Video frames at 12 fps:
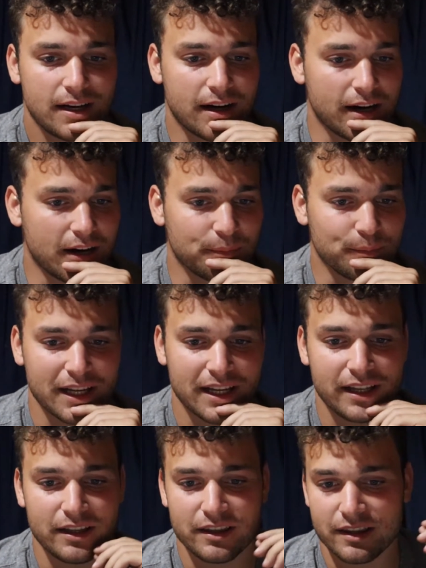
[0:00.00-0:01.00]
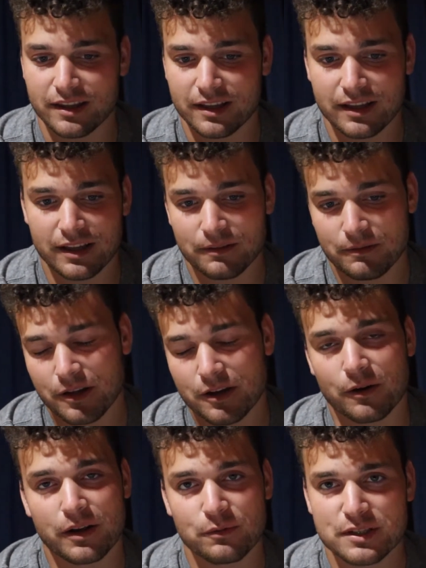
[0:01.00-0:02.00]

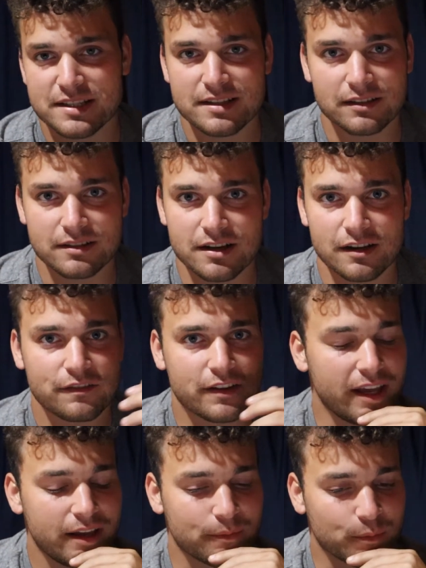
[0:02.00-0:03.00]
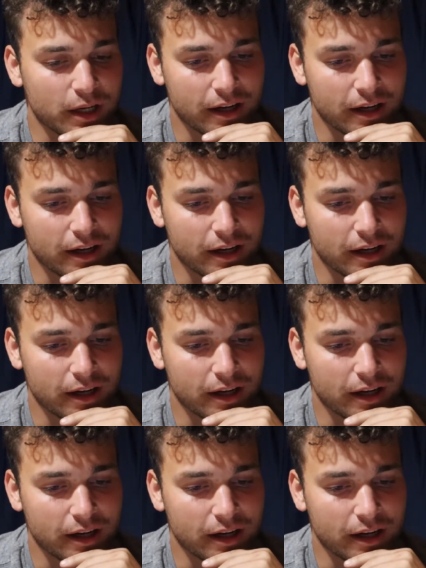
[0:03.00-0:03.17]
It was still a tough game,